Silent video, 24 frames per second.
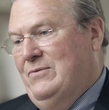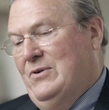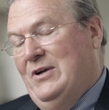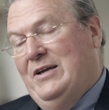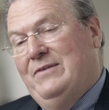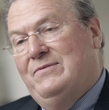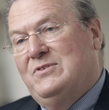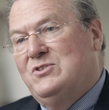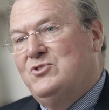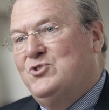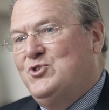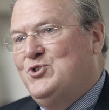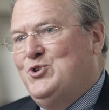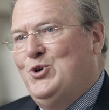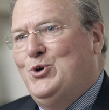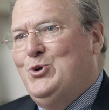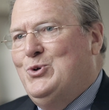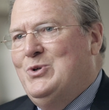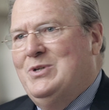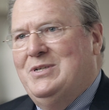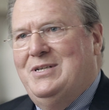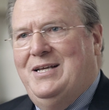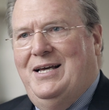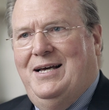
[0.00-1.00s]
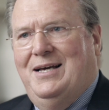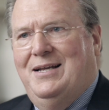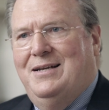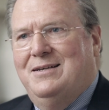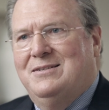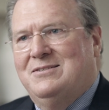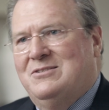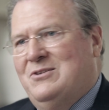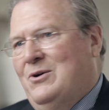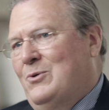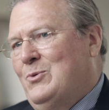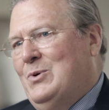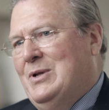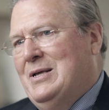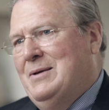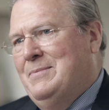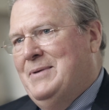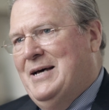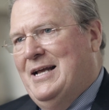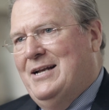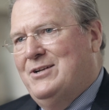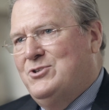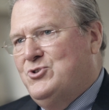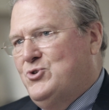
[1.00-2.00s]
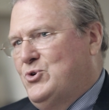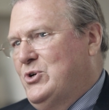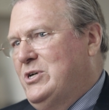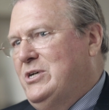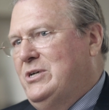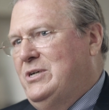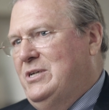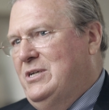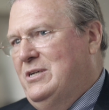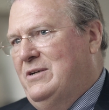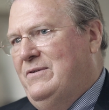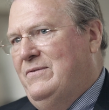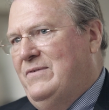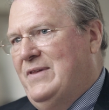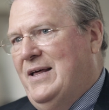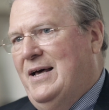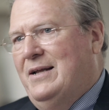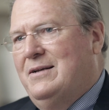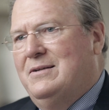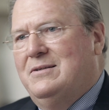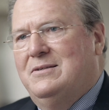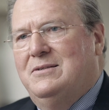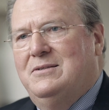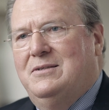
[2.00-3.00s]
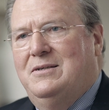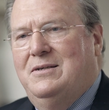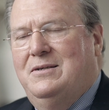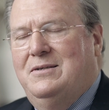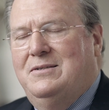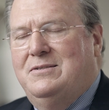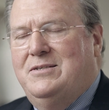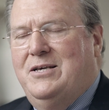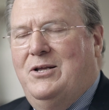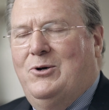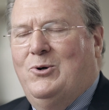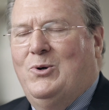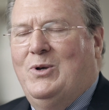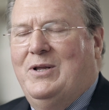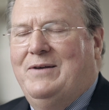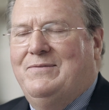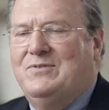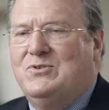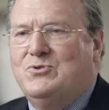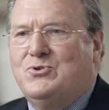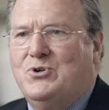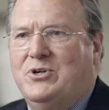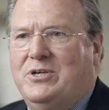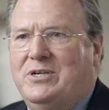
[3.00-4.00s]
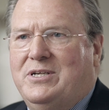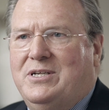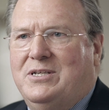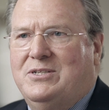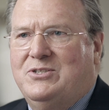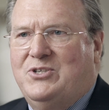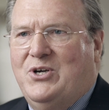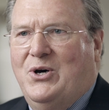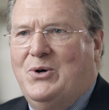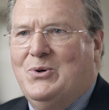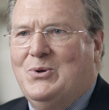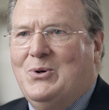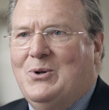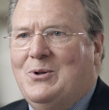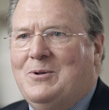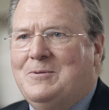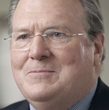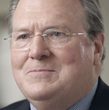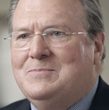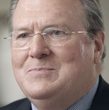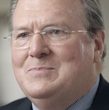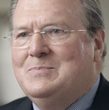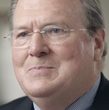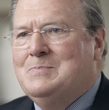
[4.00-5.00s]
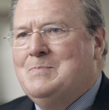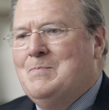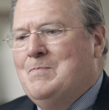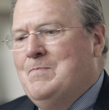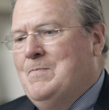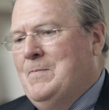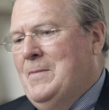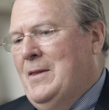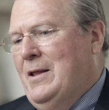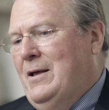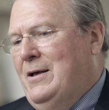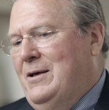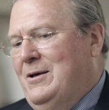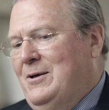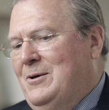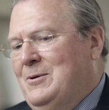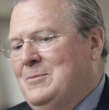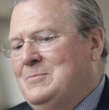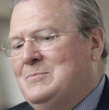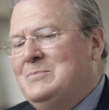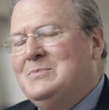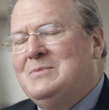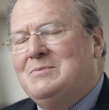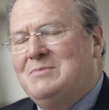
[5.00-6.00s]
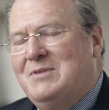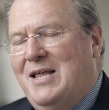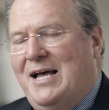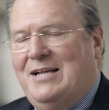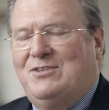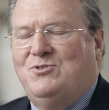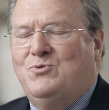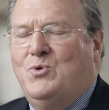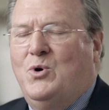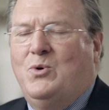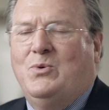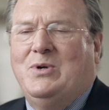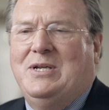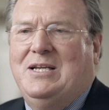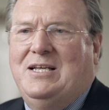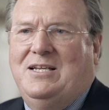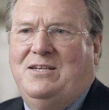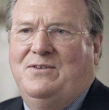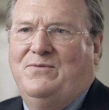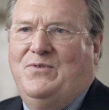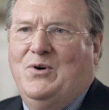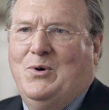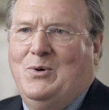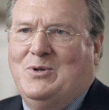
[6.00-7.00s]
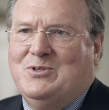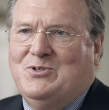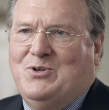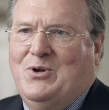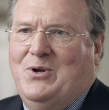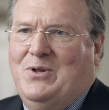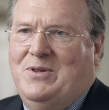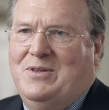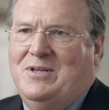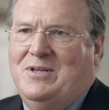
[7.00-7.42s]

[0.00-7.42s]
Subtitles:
Even student debt is only about $1 trillion of that 10 or 11 trillion total. That's what we need to focus on